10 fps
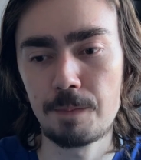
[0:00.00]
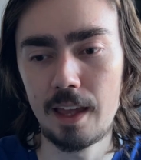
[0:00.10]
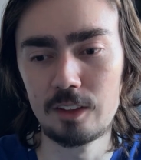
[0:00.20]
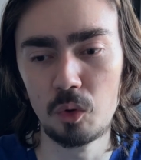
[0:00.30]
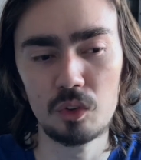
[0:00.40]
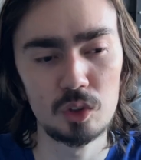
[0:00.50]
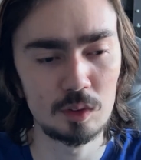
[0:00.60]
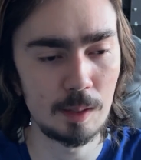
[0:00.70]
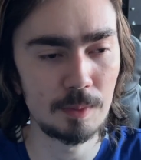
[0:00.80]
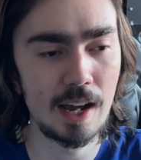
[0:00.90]
I notice when
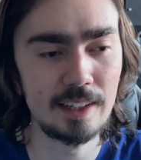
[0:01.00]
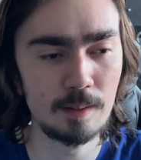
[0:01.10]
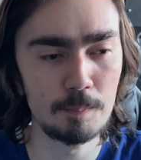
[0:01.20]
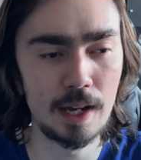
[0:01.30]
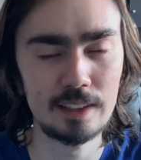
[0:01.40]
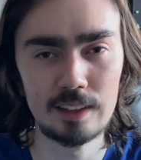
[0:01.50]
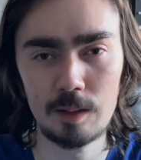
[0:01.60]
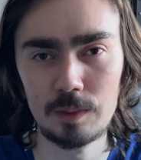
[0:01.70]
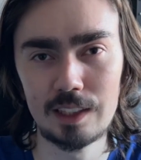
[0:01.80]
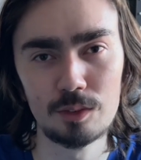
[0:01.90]
I'm lying in bed and I'm
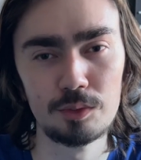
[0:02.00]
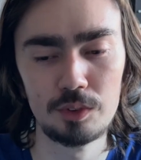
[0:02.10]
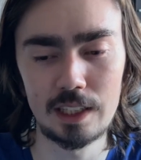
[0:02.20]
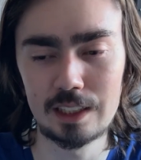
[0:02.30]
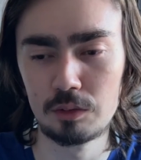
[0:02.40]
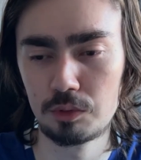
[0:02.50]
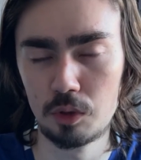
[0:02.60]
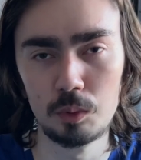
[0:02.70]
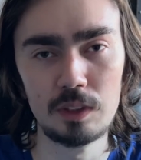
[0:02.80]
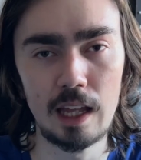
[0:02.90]
like flicking
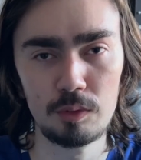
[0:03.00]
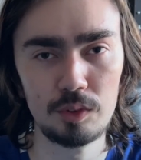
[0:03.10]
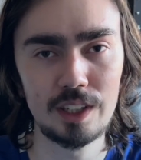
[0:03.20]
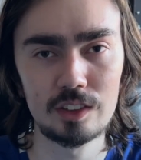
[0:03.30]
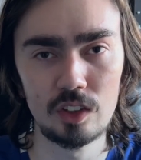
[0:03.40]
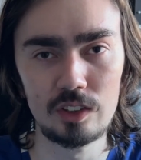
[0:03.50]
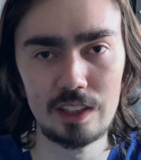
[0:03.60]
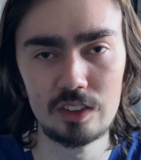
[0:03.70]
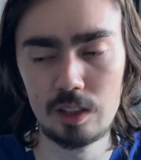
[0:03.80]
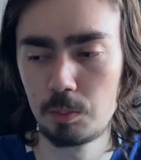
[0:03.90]
through Netflix or
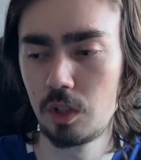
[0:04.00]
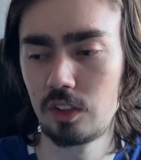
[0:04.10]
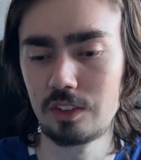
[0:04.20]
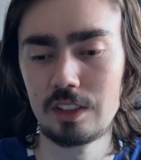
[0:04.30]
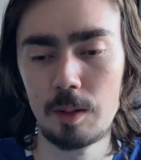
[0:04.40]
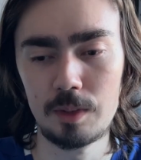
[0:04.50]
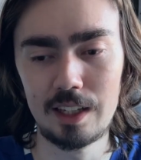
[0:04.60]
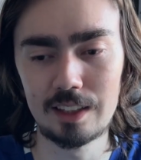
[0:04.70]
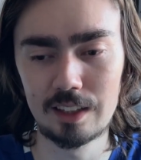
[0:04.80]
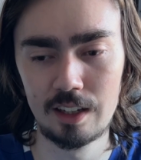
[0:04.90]
Disney Plus, and I'm
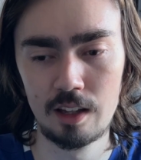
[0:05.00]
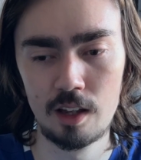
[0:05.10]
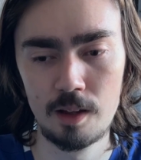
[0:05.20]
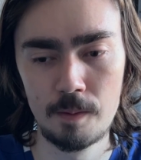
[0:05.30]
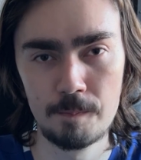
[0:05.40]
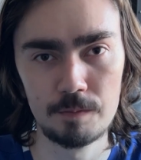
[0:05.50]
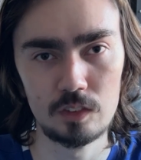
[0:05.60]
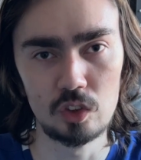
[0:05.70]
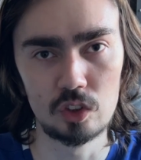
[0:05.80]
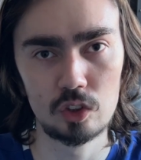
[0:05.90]
like
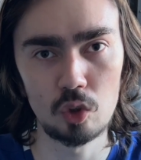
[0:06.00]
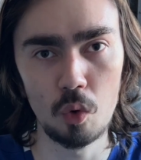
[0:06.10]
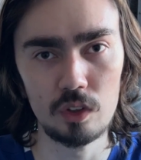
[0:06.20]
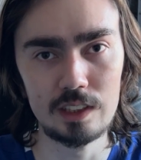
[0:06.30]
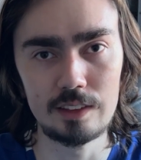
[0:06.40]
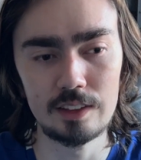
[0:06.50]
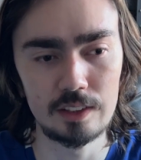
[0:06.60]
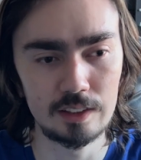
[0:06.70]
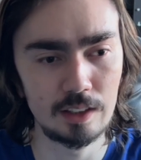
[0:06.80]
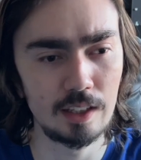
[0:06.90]
just totally
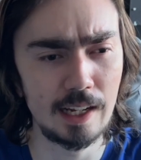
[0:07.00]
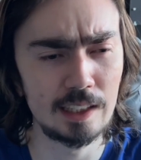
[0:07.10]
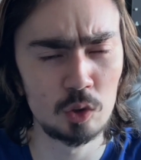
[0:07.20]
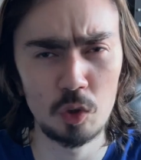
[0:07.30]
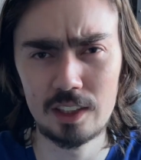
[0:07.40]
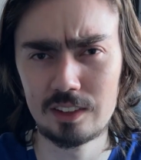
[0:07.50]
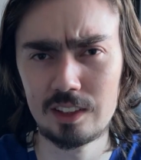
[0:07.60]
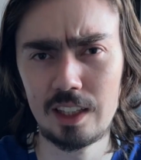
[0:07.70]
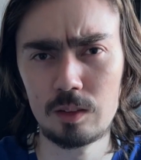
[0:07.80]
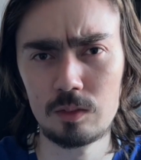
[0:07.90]
disinterested
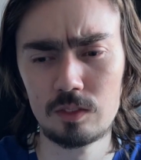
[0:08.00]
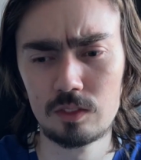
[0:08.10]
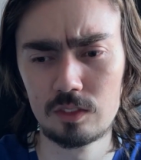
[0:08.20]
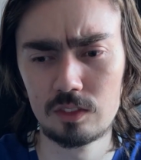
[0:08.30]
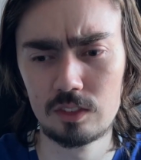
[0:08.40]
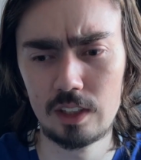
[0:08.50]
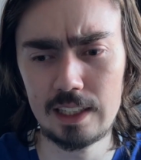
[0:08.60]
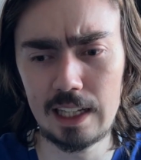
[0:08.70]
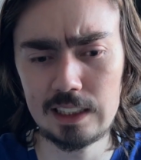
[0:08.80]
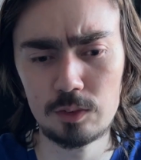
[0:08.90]
in
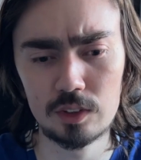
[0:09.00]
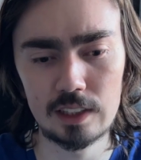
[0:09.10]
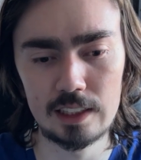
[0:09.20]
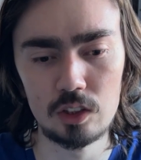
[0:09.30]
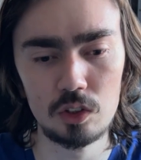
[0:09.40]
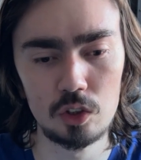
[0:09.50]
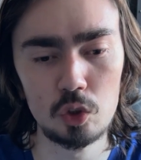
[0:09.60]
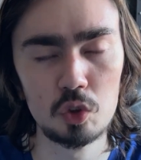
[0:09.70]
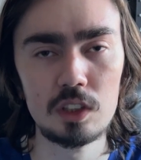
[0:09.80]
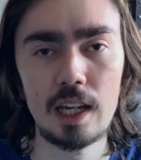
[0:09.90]
anything. Like,
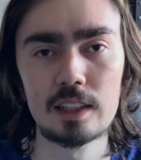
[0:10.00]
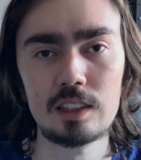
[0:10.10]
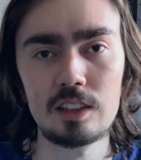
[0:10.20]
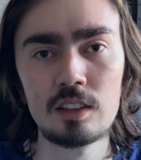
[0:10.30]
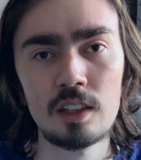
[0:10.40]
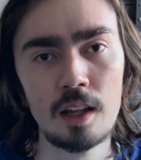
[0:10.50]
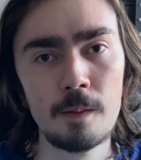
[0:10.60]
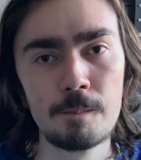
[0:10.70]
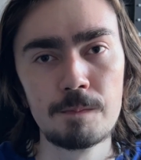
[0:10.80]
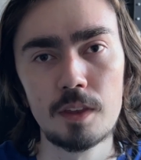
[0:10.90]
usually I can
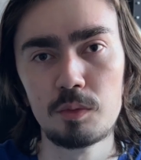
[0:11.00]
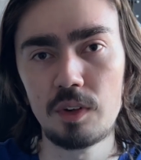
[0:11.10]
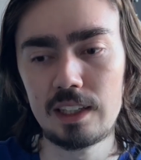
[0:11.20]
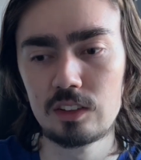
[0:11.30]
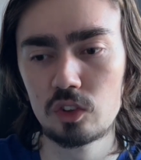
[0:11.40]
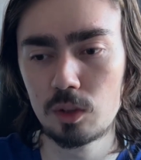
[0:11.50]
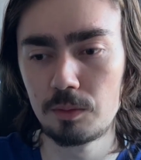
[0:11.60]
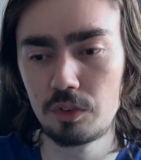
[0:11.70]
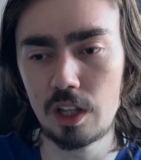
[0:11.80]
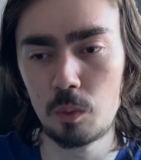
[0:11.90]
find
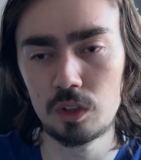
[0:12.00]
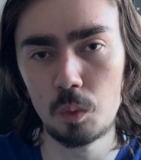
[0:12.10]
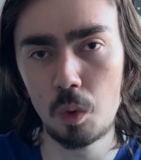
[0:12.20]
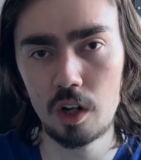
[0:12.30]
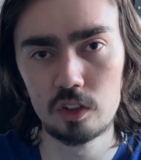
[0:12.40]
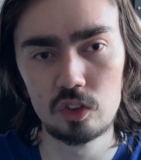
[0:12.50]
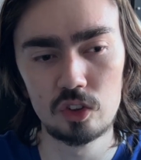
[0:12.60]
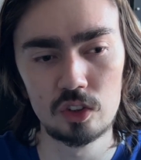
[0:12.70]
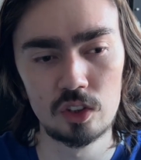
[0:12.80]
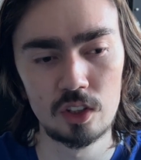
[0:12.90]
something I want to watch